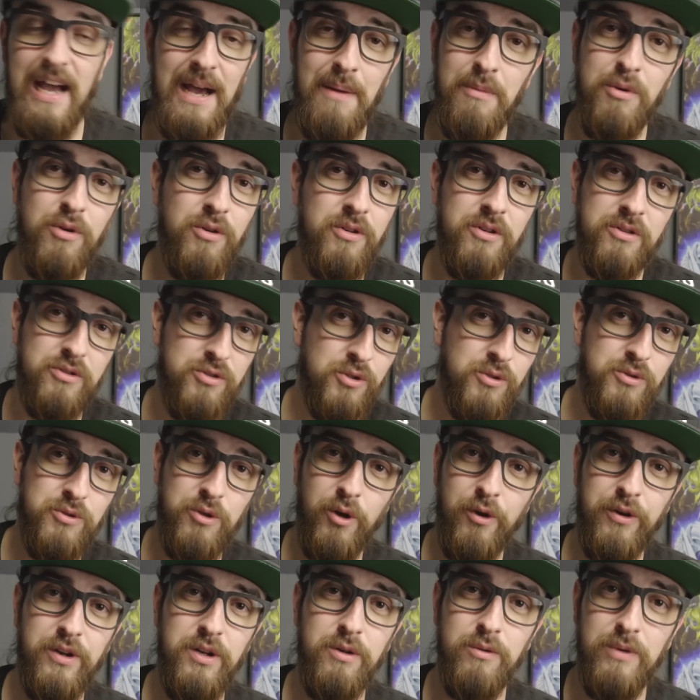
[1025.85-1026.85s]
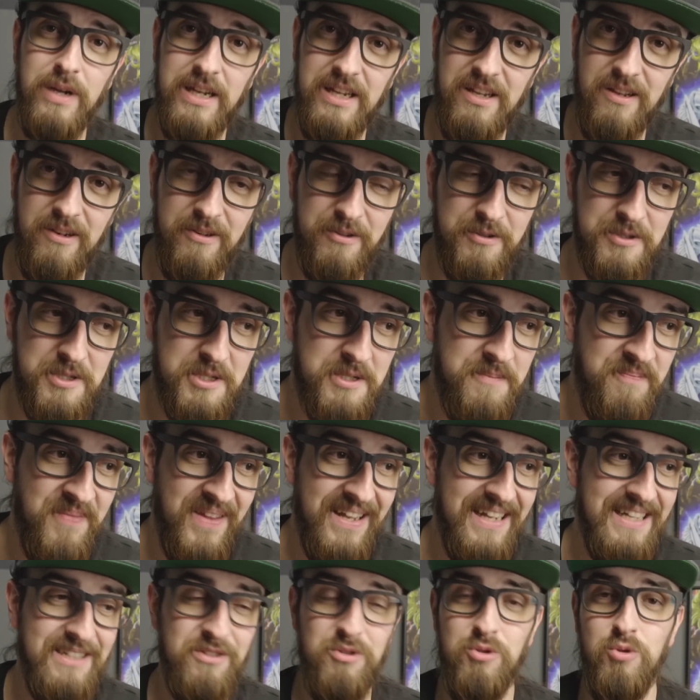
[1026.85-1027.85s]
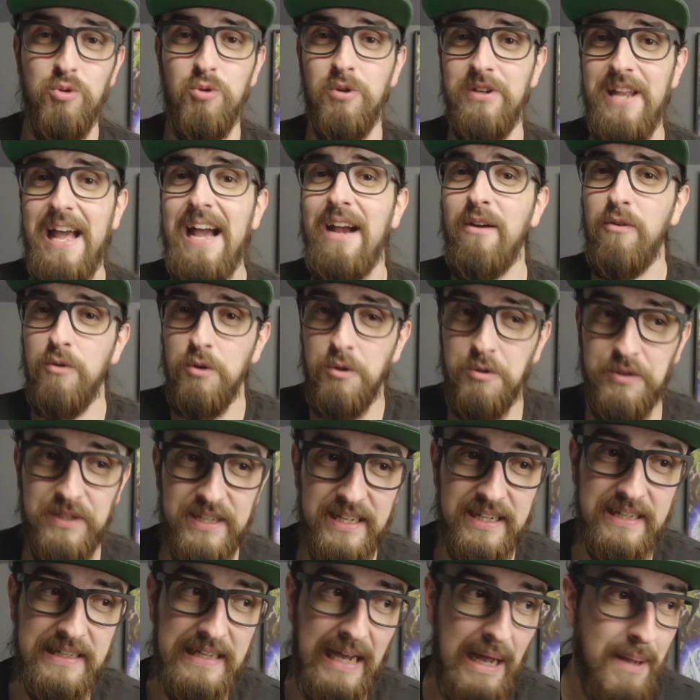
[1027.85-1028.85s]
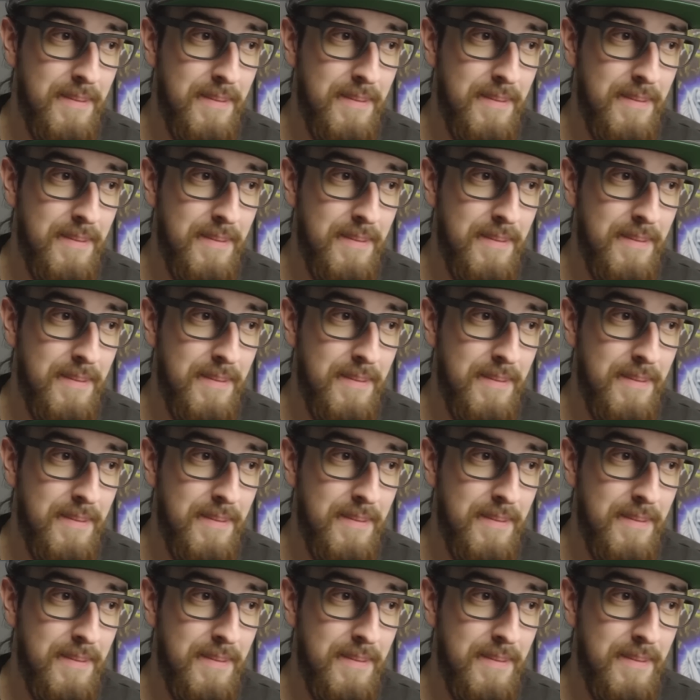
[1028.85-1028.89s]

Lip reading: I'm gonna turn Dark Irregulars into an aggro deck,